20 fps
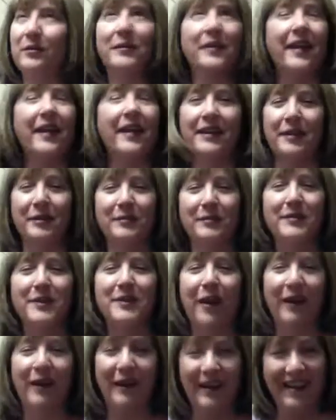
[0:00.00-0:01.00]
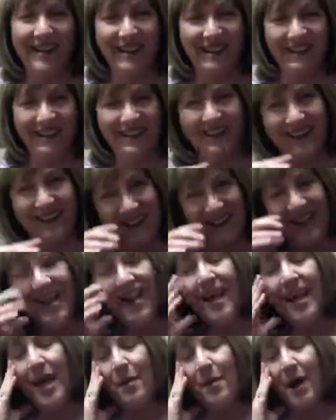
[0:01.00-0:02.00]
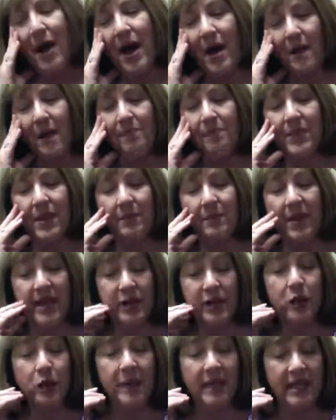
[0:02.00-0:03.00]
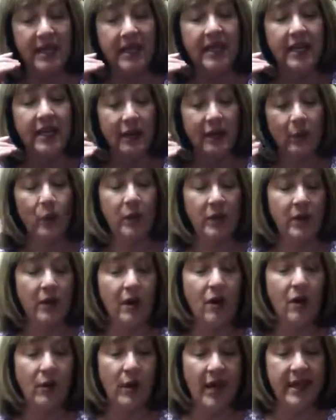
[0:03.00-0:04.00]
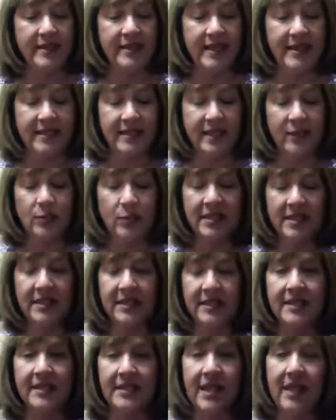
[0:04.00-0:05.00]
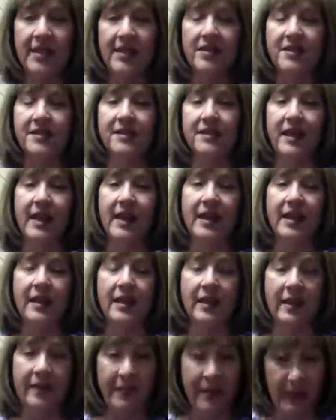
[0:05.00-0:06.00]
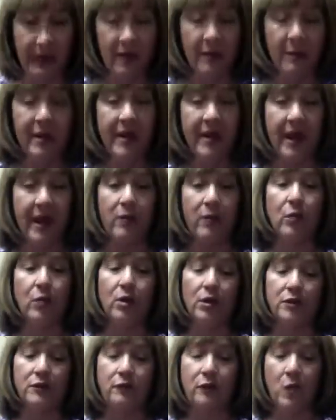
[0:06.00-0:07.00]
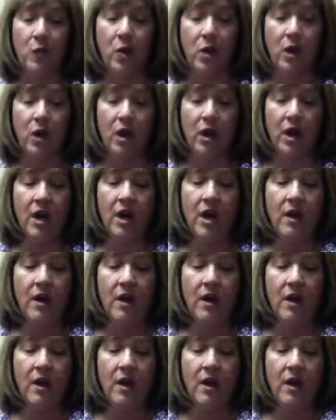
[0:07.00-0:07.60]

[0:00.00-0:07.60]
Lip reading: Thank you. Sorry. My new beginning, as I said, was in sales, and the company I worked for